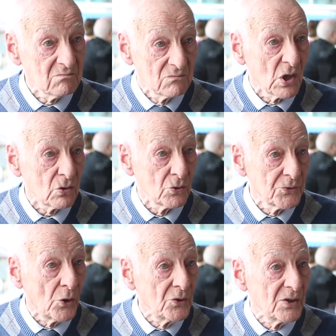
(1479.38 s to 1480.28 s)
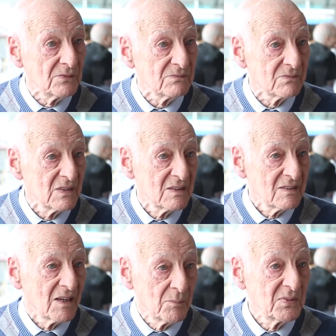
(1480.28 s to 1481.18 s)
knuckle down
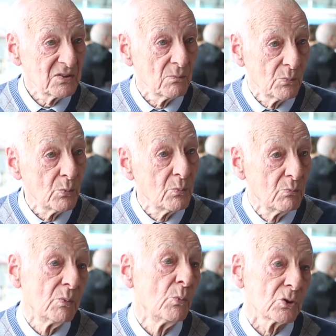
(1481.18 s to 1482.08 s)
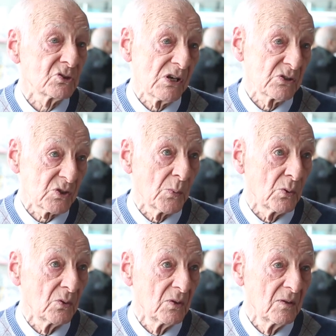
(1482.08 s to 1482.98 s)
and be more
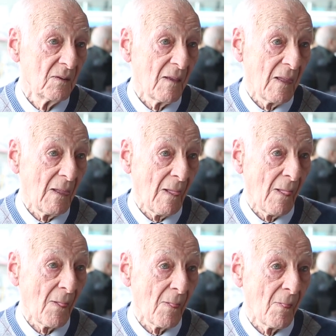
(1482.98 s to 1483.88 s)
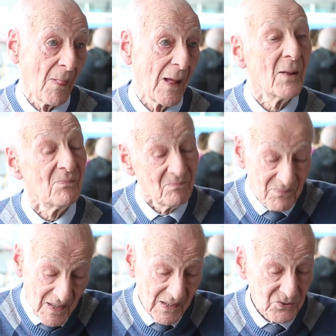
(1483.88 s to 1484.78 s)
sensible, and
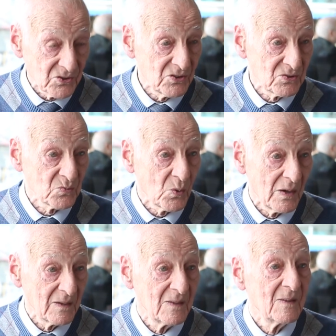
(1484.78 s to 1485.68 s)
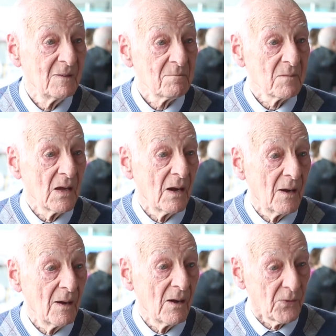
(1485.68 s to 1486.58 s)
hence the reason why
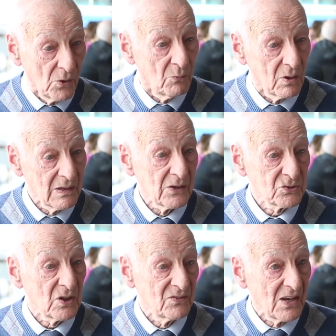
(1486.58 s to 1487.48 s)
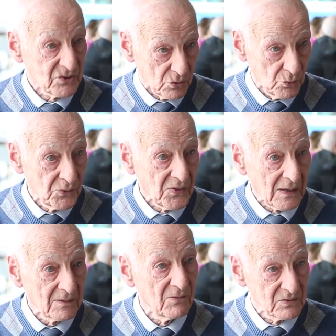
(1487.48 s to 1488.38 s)
I thought, well, that's a good
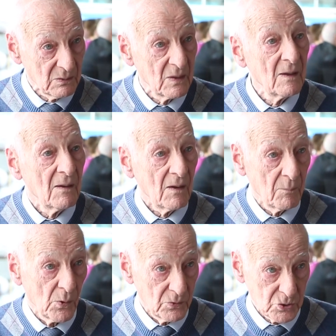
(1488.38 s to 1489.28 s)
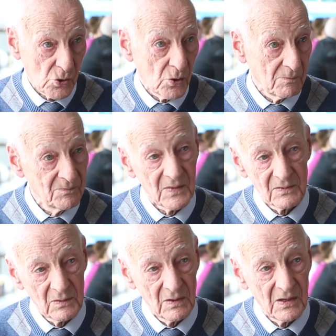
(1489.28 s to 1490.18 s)
thing. I bought the shop
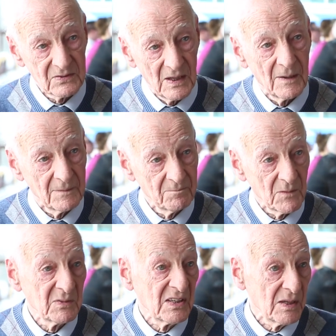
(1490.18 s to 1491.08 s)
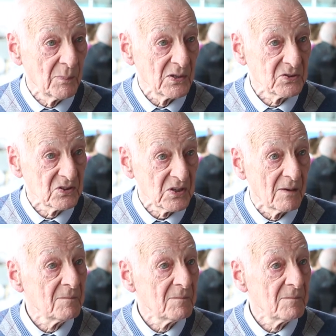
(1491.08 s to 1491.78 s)
and all that, and went into business.